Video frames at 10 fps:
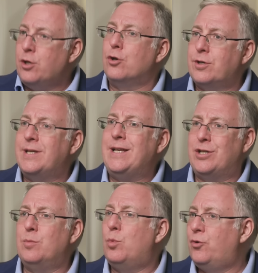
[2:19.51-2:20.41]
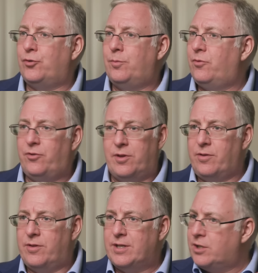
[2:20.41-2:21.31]
you're teaching Muslims that
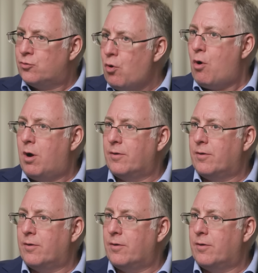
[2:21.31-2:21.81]
this is wrong,